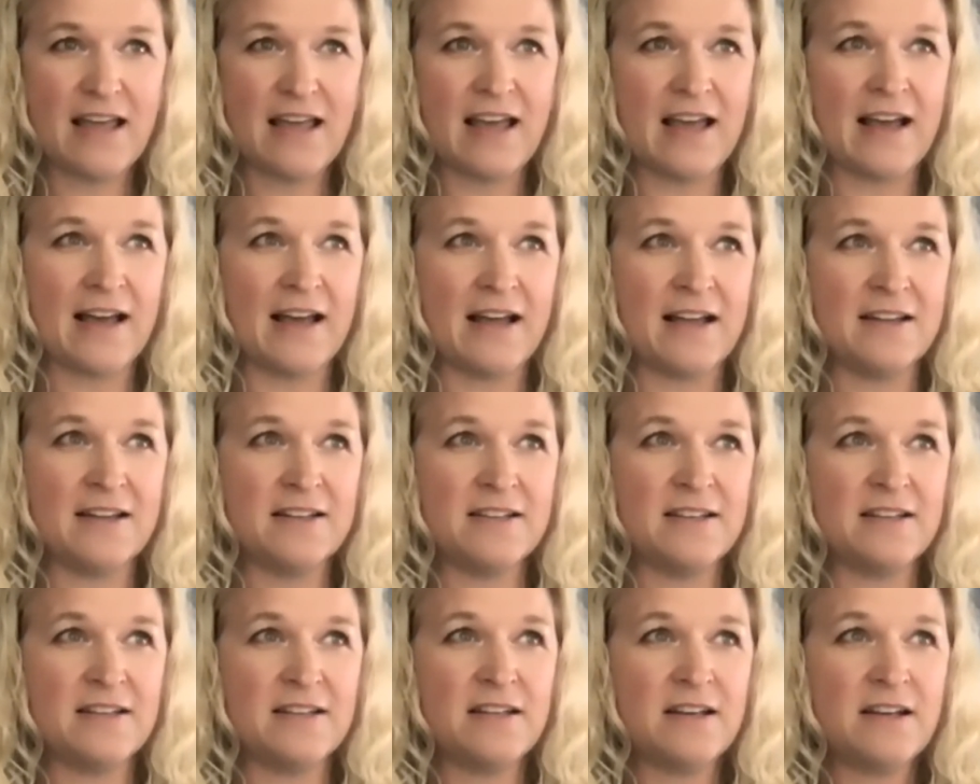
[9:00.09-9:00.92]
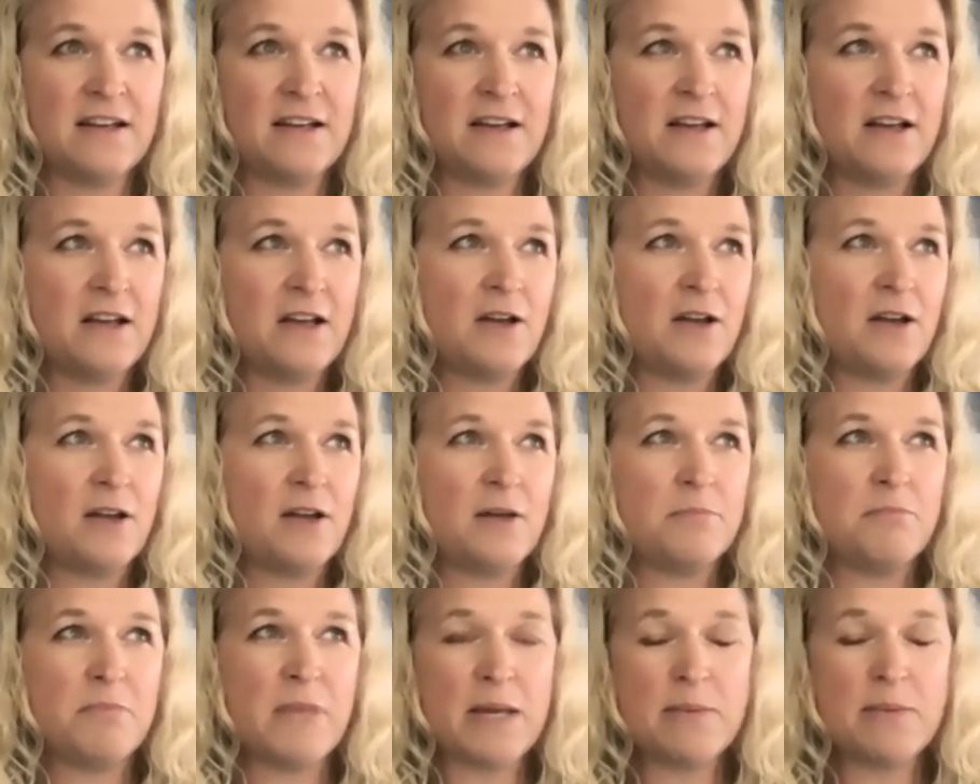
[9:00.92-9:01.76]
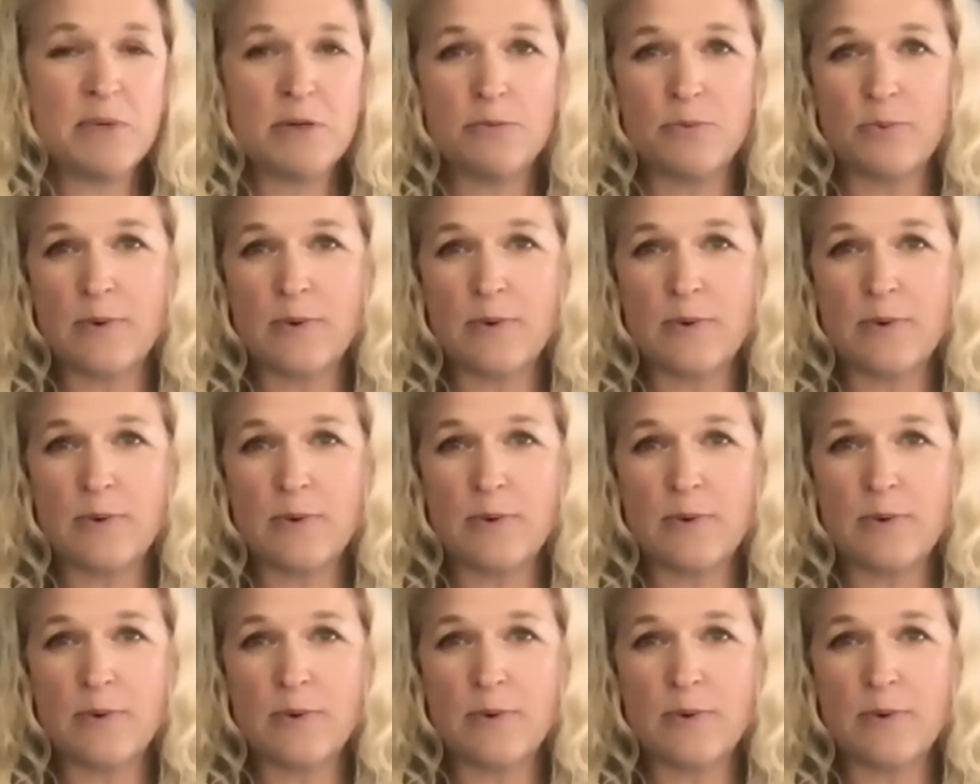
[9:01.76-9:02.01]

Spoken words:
and maybe